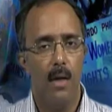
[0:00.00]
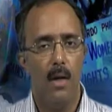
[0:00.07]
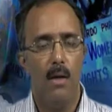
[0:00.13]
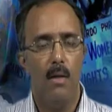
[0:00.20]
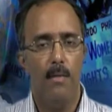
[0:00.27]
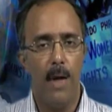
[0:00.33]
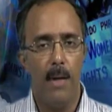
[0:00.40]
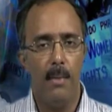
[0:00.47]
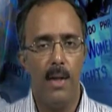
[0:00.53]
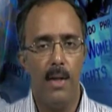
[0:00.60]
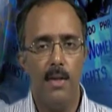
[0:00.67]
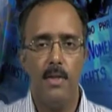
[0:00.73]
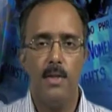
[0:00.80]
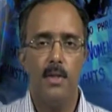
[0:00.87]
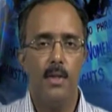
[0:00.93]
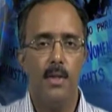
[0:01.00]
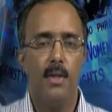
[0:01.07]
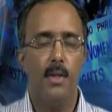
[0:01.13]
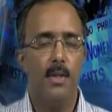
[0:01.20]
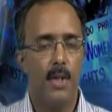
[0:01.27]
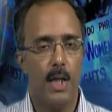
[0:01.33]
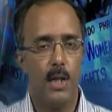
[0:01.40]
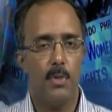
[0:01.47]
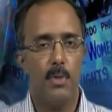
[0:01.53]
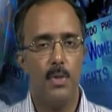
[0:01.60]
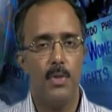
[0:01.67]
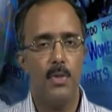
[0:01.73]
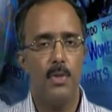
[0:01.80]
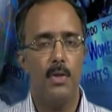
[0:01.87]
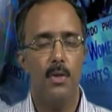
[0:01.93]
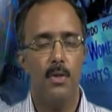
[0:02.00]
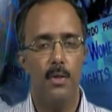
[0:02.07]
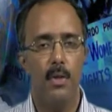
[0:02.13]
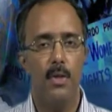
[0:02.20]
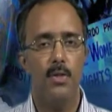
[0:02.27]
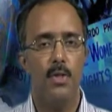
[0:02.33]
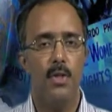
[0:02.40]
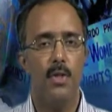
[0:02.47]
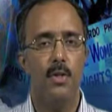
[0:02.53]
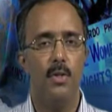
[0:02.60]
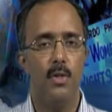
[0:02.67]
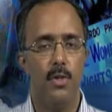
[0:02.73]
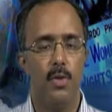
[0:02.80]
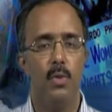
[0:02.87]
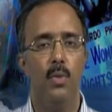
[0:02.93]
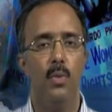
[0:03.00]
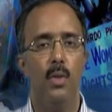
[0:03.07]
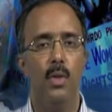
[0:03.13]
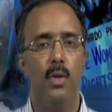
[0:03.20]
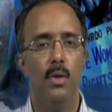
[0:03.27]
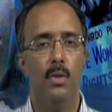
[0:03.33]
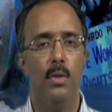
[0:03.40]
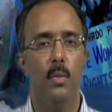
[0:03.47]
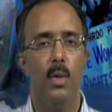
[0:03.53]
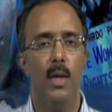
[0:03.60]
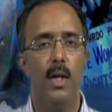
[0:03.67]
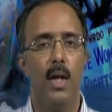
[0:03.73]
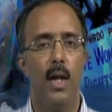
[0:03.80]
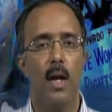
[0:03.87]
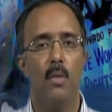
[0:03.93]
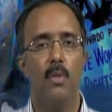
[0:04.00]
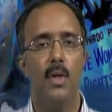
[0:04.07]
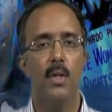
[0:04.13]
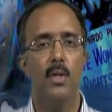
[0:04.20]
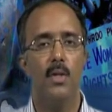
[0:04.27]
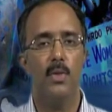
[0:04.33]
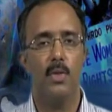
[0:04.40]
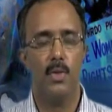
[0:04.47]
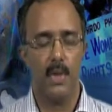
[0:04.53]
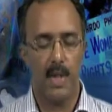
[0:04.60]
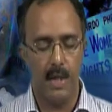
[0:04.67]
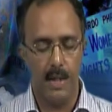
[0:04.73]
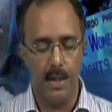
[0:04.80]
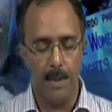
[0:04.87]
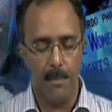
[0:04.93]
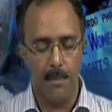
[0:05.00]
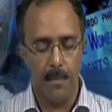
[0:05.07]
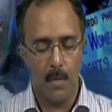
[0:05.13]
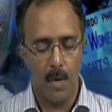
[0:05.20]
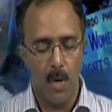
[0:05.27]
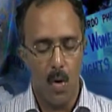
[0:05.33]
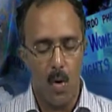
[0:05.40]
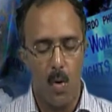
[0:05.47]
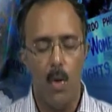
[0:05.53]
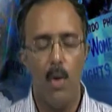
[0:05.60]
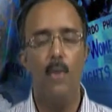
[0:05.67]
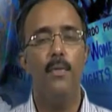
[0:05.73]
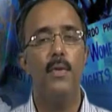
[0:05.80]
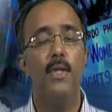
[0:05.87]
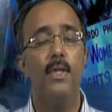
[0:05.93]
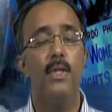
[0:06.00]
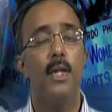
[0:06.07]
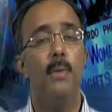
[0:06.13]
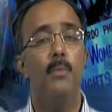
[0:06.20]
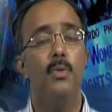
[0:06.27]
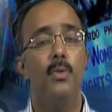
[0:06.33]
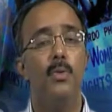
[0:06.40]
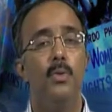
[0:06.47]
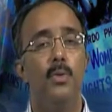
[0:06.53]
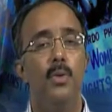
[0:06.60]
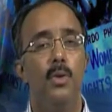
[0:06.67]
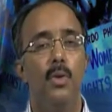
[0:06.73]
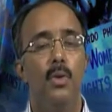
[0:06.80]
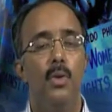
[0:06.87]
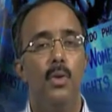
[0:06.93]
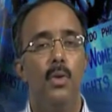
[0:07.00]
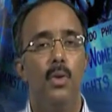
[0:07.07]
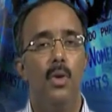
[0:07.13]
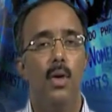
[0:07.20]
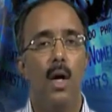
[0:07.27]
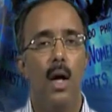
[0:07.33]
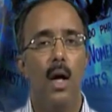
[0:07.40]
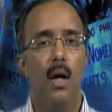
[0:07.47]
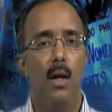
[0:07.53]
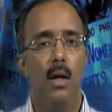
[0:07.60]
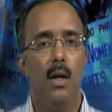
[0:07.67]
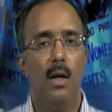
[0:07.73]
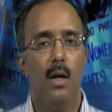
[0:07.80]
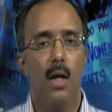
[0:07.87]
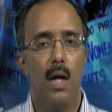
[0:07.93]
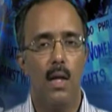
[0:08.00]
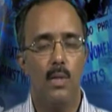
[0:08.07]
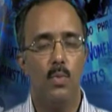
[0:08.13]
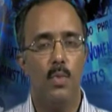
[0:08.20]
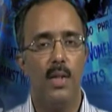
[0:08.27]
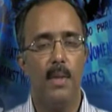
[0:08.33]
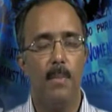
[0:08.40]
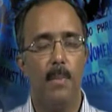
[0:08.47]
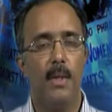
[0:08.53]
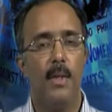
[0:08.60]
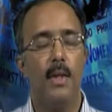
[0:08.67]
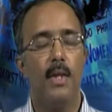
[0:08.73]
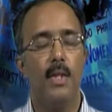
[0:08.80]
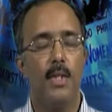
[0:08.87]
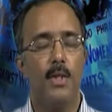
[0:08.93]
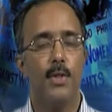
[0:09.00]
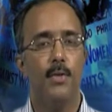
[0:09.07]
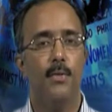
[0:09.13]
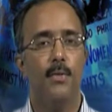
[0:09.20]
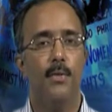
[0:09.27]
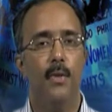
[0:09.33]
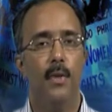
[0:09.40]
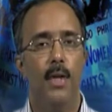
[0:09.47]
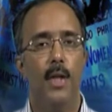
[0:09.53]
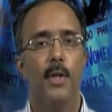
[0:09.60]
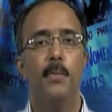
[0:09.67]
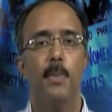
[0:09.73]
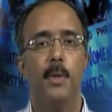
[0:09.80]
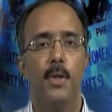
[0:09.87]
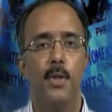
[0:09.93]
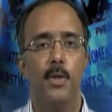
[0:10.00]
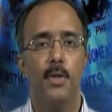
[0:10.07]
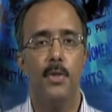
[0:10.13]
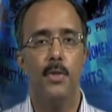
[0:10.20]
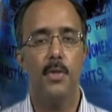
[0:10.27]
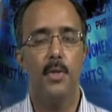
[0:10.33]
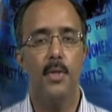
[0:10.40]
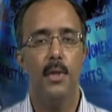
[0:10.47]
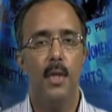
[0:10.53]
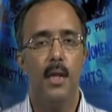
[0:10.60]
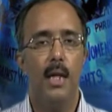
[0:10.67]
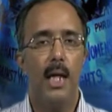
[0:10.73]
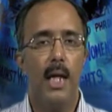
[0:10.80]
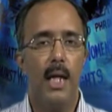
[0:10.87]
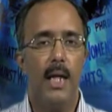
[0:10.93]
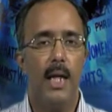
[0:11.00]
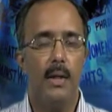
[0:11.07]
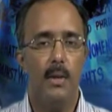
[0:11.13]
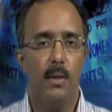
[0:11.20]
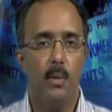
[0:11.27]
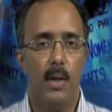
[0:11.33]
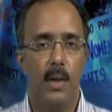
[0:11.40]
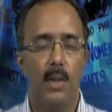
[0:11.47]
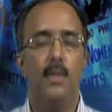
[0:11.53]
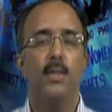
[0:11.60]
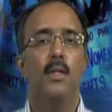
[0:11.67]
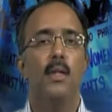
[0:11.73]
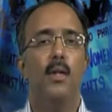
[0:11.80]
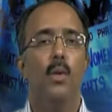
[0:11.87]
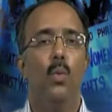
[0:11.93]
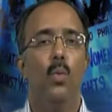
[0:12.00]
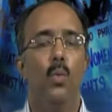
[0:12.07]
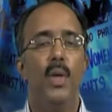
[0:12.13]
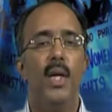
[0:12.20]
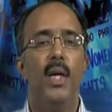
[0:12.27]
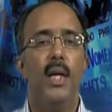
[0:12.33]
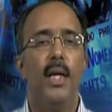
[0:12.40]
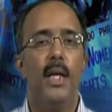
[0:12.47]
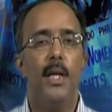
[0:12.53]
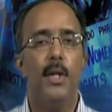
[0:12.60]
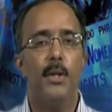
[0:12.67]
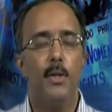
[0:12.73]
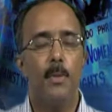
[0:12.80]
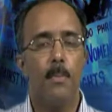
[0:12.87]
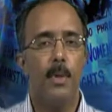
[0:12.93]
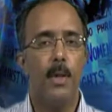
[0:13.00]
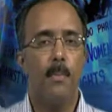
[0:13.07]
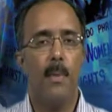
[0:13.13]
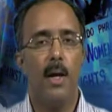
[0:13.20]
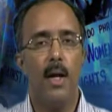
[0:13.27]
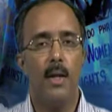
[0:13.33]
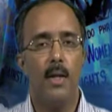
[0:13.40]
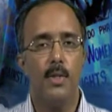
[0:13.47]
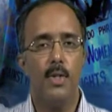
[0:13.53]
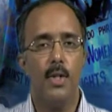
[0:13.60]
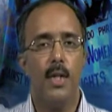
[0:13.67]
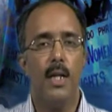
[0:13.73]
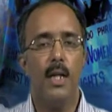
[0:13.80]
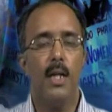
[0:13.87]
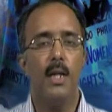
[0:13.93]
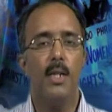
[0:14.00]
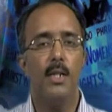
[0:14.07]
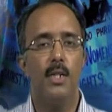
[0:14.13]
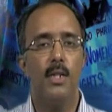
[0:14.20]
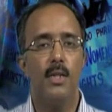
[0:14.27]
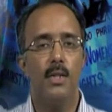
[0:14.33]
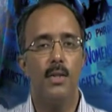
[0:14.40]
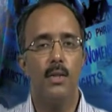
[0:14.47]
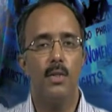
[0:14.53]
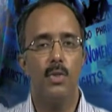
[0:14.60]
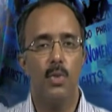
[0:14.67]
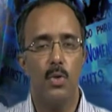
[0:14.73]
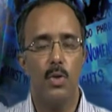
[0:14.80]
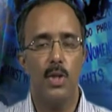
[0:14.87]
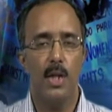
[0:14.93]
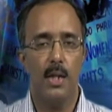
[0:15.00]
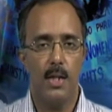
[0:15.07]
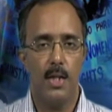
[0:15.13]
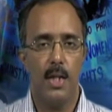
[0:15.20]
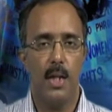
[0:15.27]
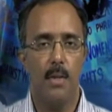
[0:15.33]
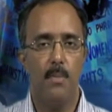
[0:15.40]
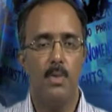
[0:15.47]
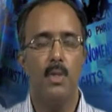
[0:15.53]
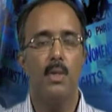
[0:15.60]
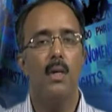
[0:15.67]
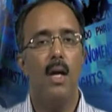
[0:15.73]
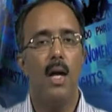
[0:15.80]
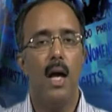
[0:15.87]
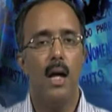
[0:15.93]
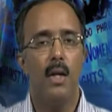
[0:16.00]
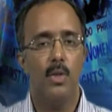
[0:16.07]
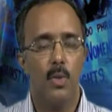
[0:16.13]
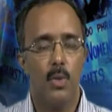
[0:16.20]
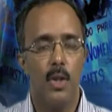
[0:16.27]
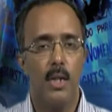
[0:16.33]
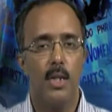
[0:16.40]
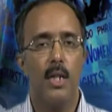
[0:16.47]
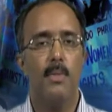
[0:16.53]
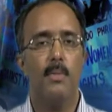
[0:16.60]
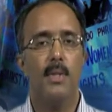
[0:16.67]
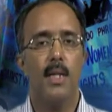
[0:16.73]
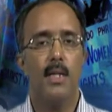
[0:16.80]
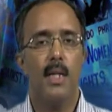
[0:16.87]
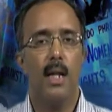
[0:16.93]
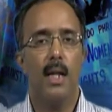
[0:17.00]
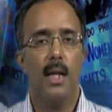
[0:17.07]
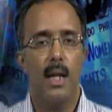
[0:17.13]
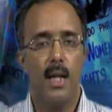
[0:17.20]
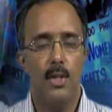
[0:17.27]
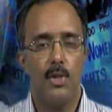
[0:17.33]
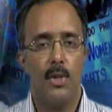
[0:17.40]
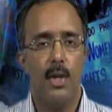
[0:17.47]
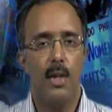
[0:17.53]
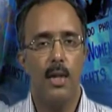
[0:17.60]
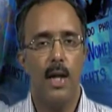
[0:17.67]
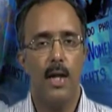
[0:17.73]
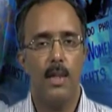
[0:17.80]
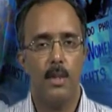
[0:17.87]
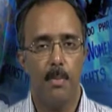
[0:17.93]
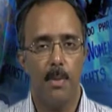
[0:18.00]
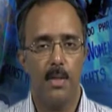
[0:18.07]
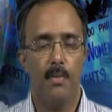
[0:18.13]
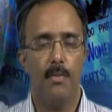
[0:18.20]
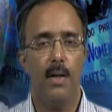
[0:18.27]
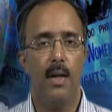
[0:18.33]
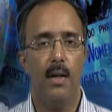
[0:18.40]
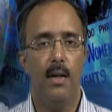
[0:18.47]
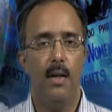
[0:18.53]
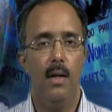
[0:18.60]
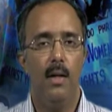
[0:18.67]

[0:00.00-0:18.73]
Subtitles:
Families, textbooks, religion, school, the world around us, society, all of us come to us with a particular set of interpretations. In other words, we interpret biology in social terms that are cultural and specific.